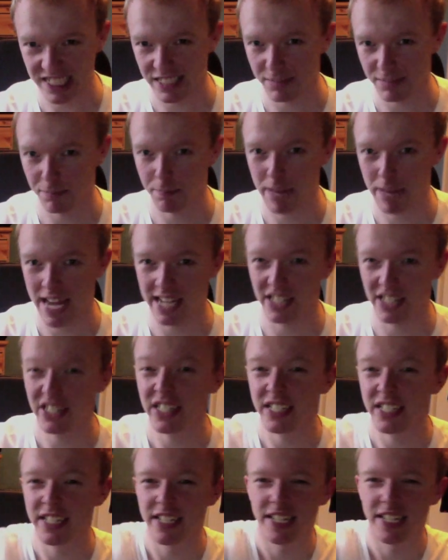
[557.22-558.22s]
a banger.
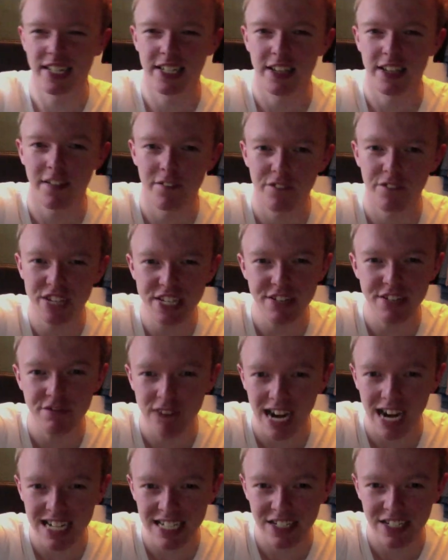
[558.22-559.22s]

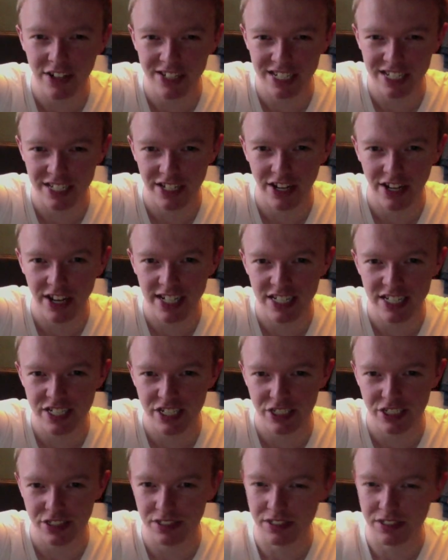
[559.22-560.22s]
V-Rally 99
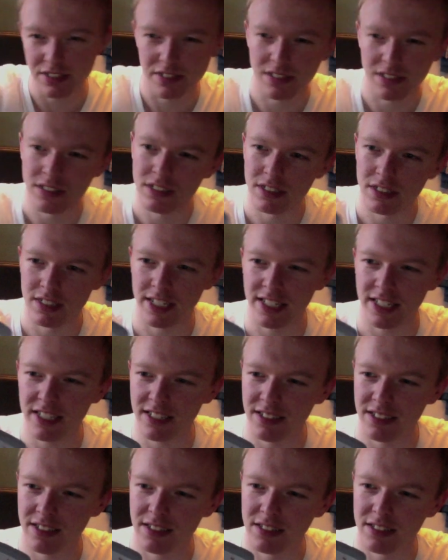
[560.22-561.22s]
edition. Is that it?
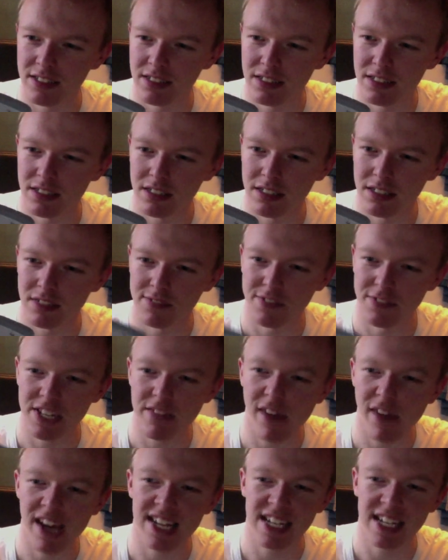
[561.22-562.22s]

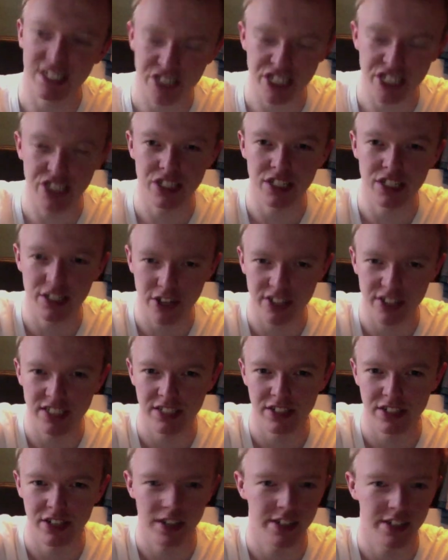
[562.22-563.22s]
V-Rally Edition
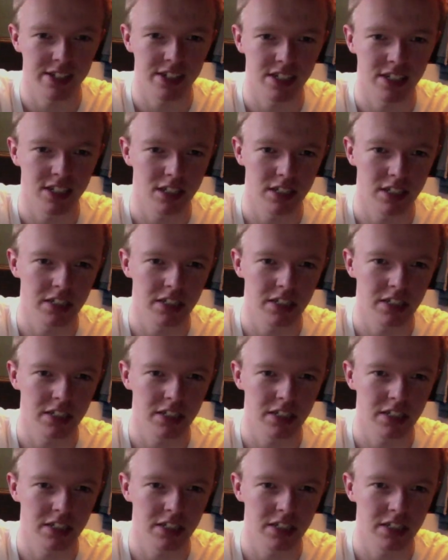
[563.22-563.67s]
99.